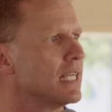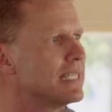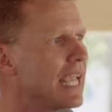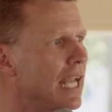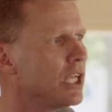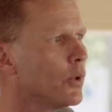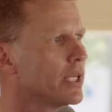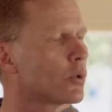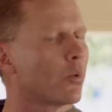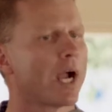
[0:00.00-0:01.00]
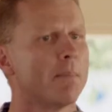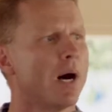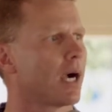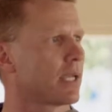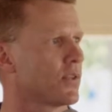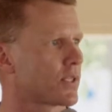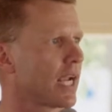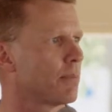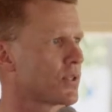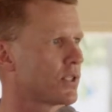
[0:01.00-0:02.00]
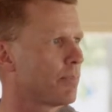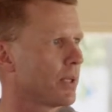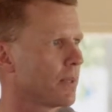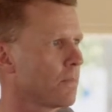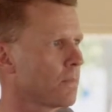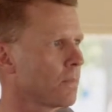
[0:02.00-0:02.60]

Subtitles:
continuing to run amok in the state of Mississippi.